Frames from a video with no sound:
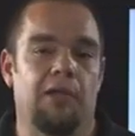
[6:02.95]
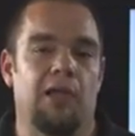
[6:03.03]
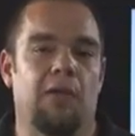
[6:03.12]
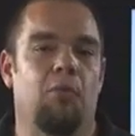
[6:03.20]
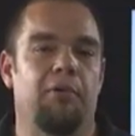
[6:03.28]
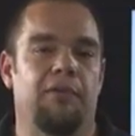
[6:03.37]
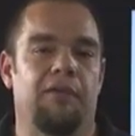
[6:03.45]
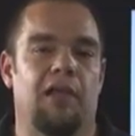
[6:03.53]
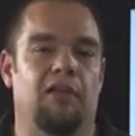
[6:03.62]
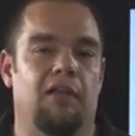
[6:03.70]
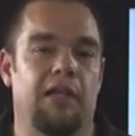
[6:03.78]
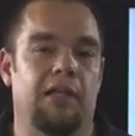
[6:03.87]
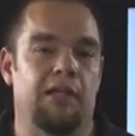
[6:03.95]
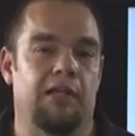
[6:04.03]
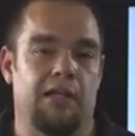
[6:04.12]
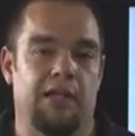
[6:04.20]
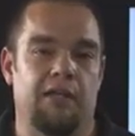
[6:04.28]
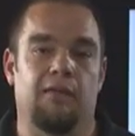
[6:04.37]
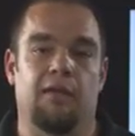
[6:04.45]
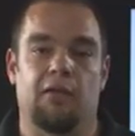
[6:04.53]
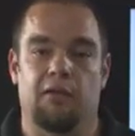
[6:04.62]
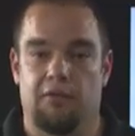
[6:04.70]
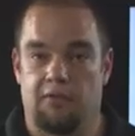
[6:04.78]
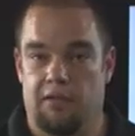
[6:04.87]
And we'll put that link in
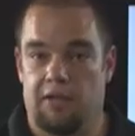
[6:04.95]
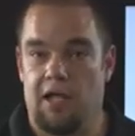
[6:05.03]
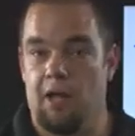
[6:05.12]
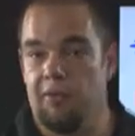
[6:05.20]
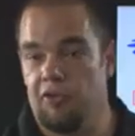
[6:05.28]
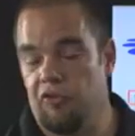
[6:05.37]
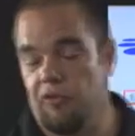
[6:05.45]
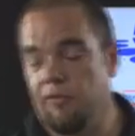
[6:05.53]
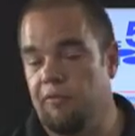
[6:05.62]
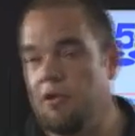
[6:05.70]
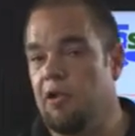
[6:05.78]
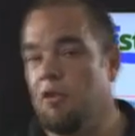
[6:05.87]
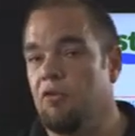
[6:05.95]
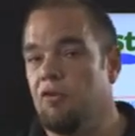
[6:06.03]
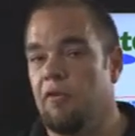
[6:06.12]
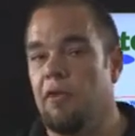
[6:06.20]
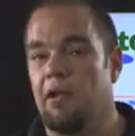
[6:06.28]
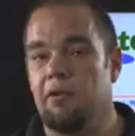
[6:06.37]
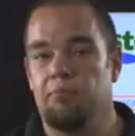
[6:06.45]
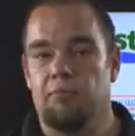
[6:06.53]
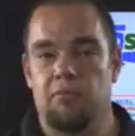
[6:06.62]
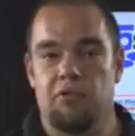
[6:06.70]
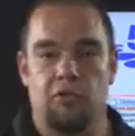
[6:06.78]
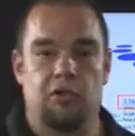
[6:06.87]
the comments on the video so that
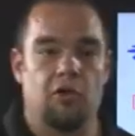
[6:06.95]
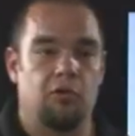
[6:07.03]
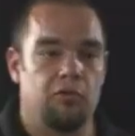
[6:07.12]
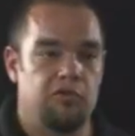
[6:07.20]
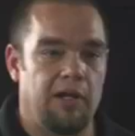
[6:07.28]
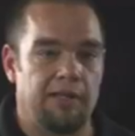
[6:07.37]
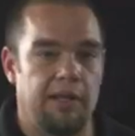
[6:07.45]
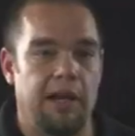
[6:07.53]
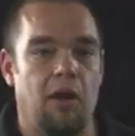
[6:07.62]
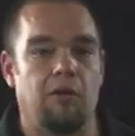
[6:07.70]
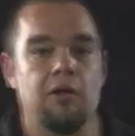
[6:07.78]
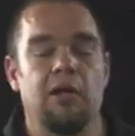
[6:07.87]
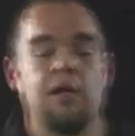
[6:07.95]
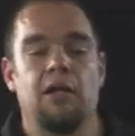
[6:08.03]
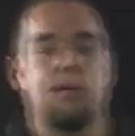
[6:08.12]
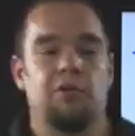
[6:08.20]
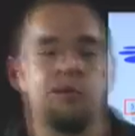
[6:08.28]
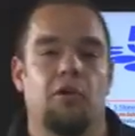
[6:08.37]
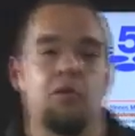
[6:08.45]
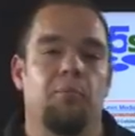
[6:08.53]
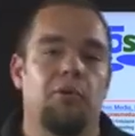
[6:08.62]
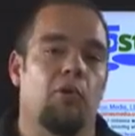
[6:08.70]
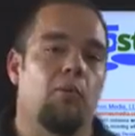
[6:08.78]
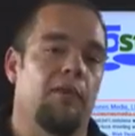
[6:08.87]
you can go check that out. But you go to
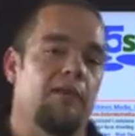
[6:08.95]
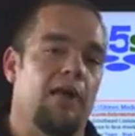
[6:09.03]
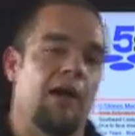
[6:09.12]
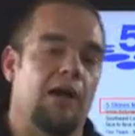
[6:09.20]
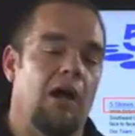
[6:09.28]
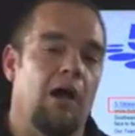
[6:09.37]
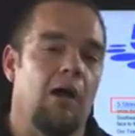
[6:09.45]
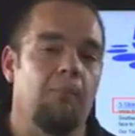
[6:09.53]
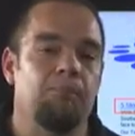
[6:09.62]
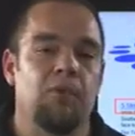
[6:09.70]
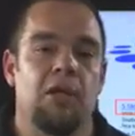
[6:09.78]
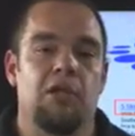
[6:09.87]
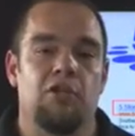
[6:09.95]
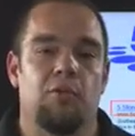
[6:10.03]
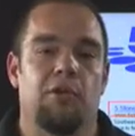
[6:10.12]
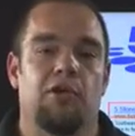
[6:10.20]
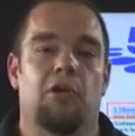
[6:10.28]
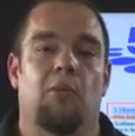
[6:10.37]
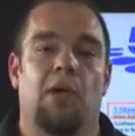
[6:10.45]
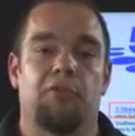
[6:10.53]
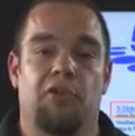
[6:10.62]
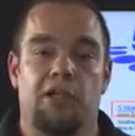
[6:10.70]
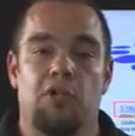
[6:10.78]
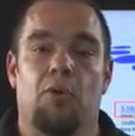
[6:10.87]
builtwith.com, you put your
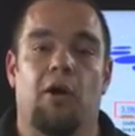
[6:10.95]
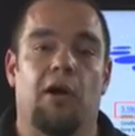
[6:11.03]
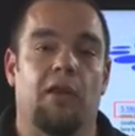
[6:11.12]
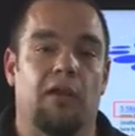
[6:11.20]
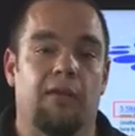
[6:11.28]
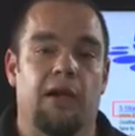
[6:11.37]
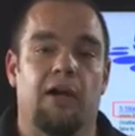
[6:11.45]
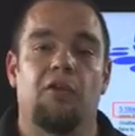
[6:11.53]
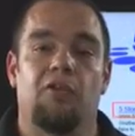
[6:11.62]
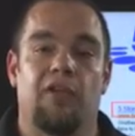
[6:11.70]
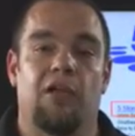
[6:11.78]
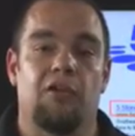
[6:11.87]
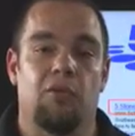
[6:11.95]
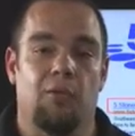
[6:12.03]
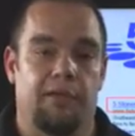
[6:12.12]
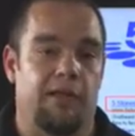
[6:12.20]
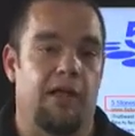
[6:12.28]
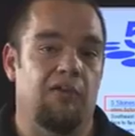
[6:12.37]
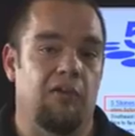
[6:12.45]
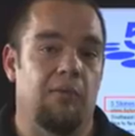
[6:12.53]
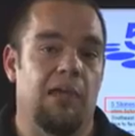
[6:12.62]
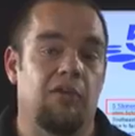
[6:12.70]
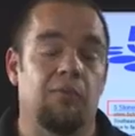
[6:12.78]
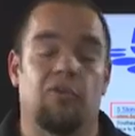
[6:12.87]
website URL in there, it'll tell you what the content
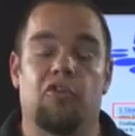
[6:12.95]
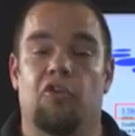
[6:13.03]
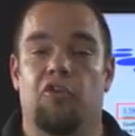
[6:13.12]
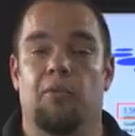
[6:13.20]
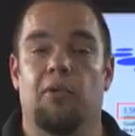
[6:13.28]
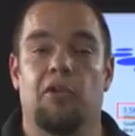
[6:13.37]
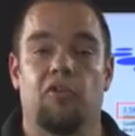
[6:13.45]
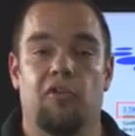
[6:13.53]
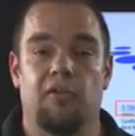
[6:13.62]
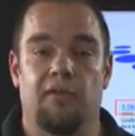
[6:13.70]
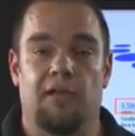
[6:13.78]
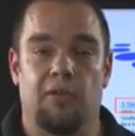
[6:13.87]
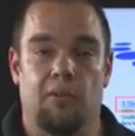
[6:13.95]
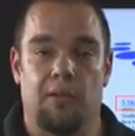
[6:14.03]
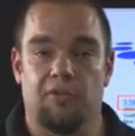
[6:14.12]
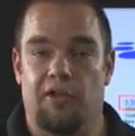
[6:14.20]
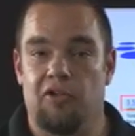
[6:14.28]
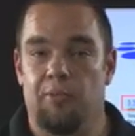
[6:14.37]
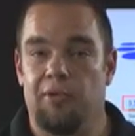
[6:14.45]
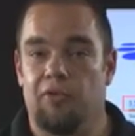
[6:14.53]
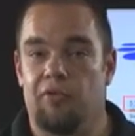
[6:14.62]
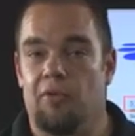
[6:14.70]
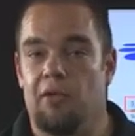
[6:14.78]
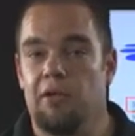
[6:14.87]
management system is that your website's
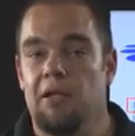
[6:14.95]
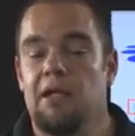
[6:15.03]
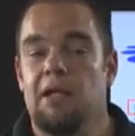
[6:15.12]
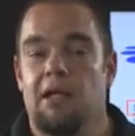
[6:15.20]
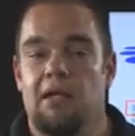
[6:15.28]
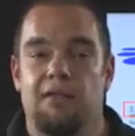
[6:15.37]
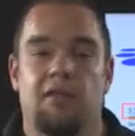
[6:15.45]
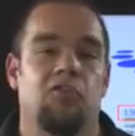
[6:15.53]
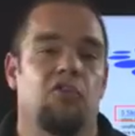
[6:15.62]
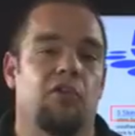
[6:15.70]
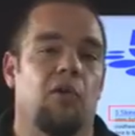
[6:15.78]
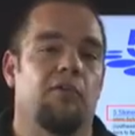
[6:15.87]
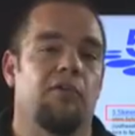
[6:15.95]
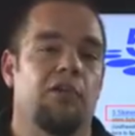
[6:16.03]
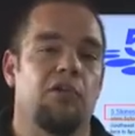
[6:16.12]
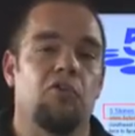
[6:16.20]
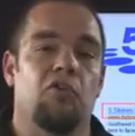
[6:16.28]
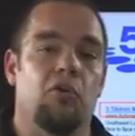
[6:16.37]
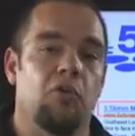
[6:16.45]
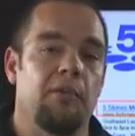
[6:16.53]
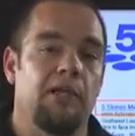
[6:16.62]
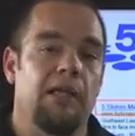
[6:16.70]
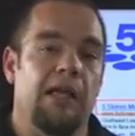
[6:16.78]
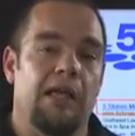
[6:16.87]
built on, and then just go over to YouTube
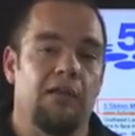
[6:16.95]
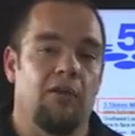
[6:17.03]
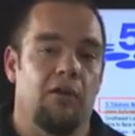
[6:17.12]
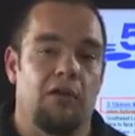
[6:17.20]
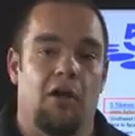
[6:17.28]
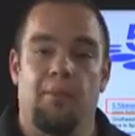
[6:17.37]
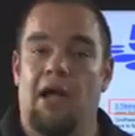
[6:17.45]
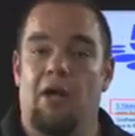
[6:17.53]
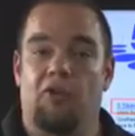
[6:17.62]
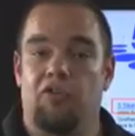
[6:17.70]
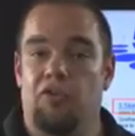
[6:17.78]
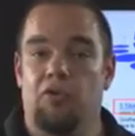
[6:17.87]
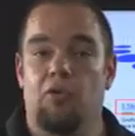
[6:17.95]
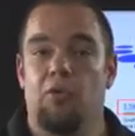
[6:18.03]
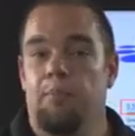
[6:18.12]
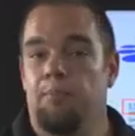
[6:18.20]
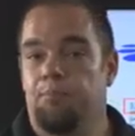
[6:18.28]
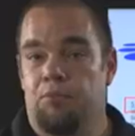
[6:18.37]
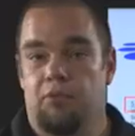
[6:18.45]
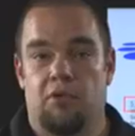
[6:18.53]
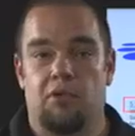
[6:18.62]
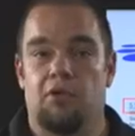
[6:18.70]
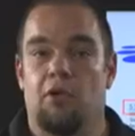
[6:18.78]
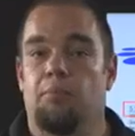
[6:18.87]
and look up how to
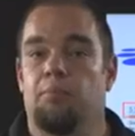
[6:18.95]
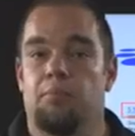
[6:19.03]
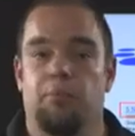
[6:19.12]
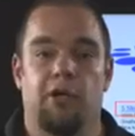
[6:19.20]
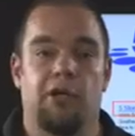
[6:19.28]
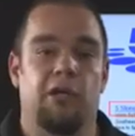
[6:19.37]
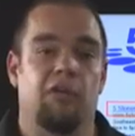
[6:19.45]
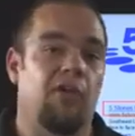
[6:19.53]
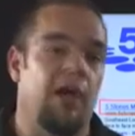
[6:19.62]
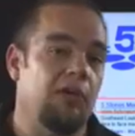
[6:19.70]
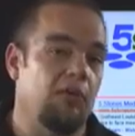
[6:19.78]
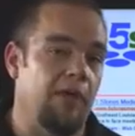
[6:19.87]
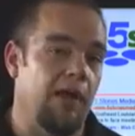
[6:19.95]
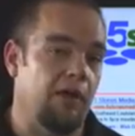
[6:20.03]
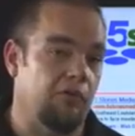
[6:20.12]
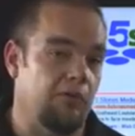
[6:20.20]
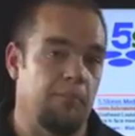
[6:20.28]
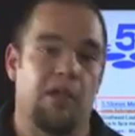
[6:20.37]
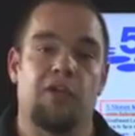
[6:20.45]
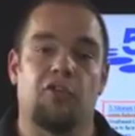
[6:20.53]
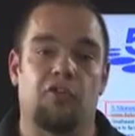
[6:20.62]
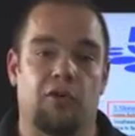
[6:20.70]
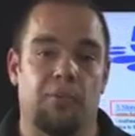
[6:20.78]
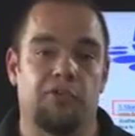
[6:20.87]
put in title tags or meta
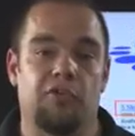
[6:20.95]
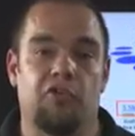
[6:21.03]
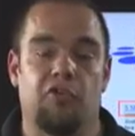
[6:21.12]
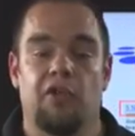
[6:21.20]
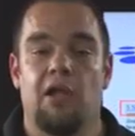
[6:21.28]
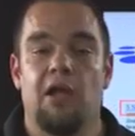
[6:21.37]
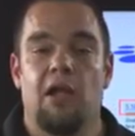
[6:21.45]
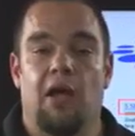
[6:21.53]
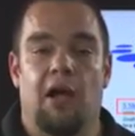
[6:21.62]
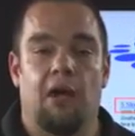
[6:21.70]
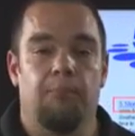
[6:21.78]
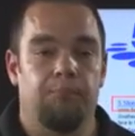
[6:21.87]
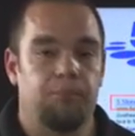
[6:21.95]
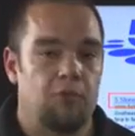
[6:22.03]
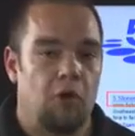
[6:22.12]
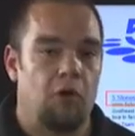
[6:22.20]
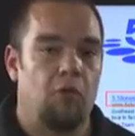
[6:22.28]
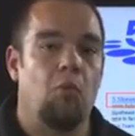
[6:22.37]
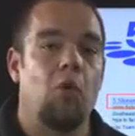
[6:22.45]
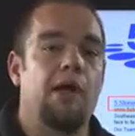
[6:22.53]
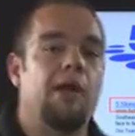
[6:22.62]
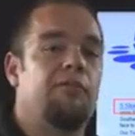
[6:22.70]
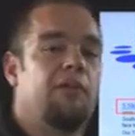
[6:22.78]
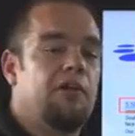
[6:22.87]
descriptions or
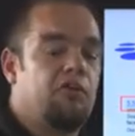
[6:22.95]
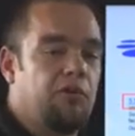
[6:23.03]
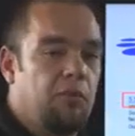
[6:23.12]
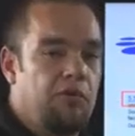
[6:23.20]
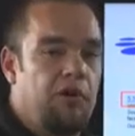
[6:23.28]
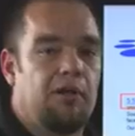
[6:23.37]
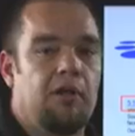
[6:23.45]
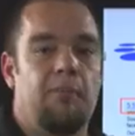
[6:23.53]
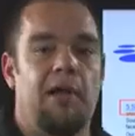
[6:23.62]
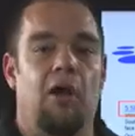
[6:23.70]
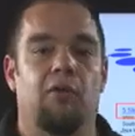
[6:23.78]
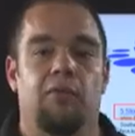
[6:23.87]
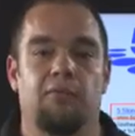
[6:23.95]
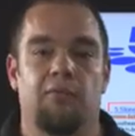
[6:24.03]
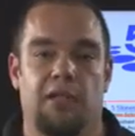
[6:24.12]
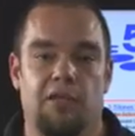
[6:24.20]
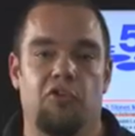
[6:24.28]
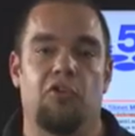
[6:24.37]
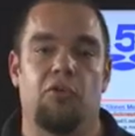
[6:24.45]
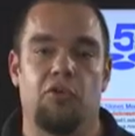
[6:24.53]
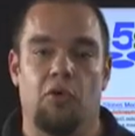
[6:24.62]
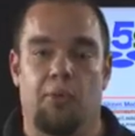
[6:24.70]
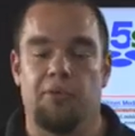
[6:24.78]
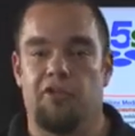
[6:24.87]
whatever it is that we're talking about into
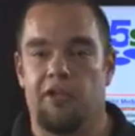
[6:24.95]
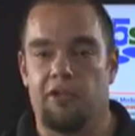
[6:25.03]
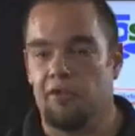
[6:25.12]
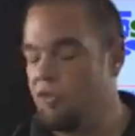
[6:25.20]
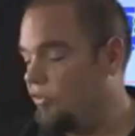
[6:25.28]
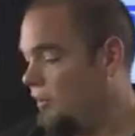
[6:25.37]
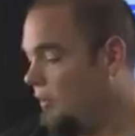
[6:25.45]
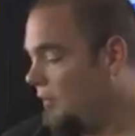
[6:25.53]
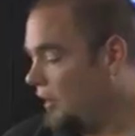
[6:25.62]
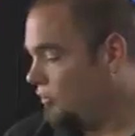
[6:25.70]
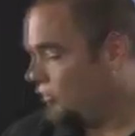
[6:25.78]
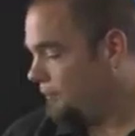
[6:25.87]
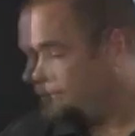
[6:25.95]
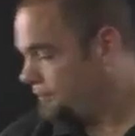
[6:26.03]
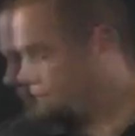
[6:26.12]
your particular CMS.